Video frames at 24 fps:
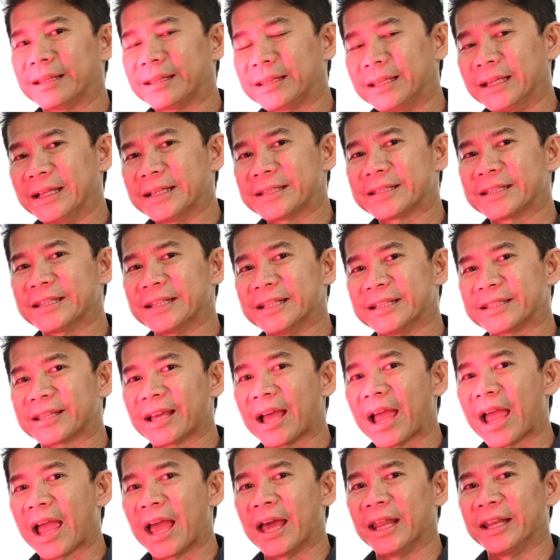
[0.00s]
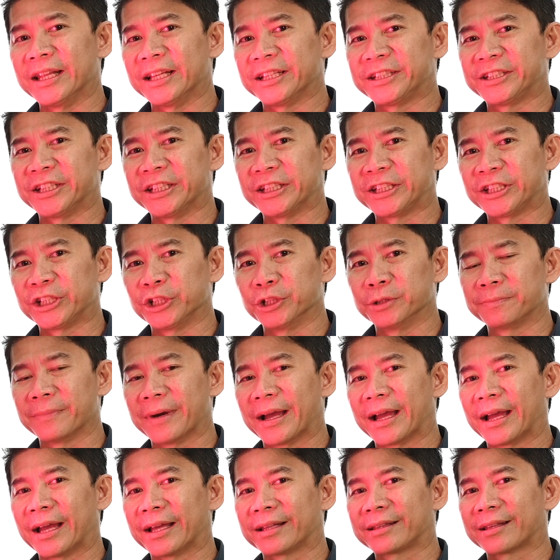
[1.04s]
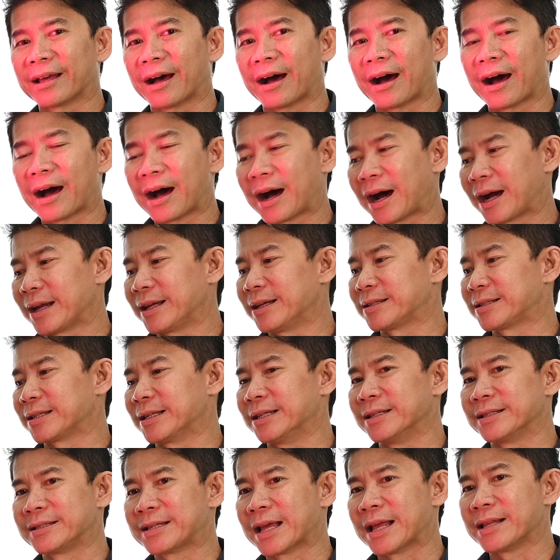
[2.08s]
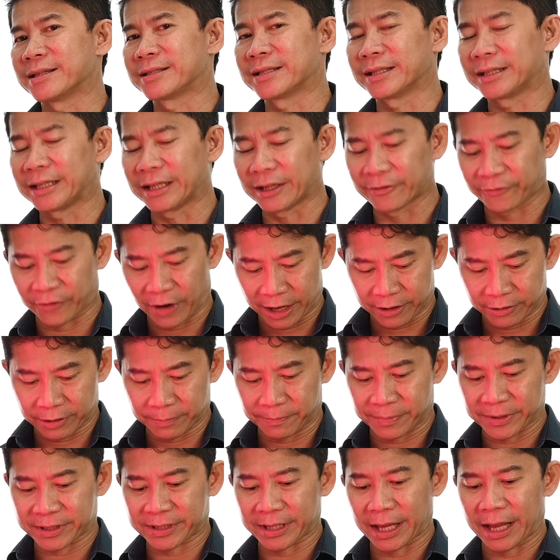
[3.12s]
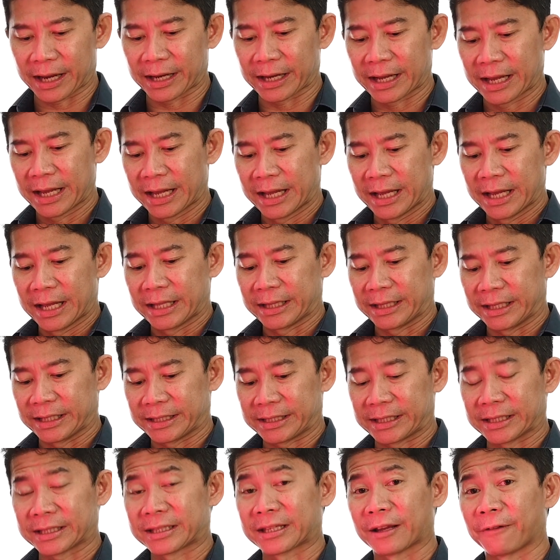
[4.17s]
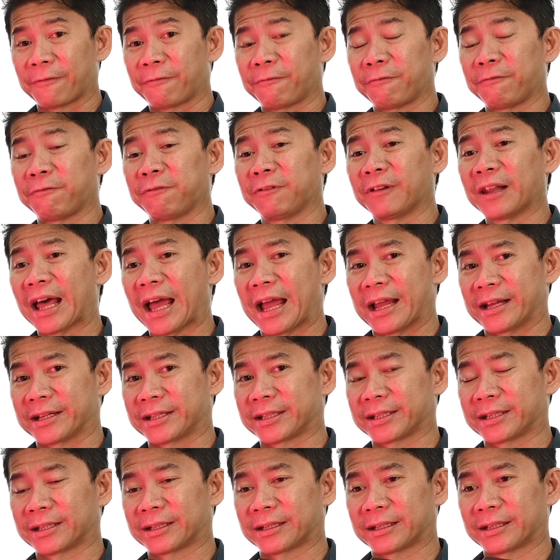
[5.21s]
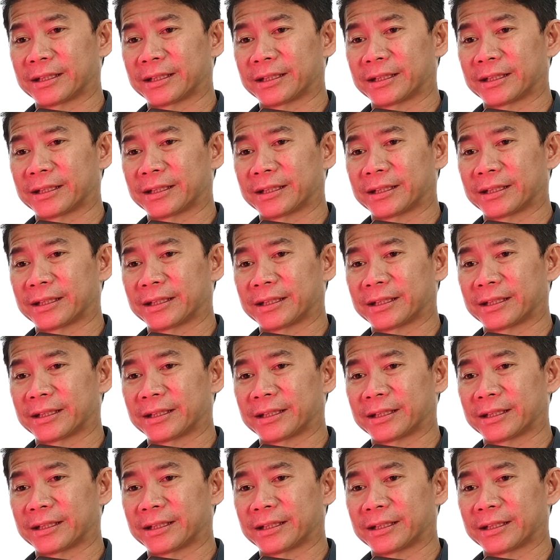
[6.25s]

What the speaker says: This is the energy tube at the highest intensity of 100%. This is a flash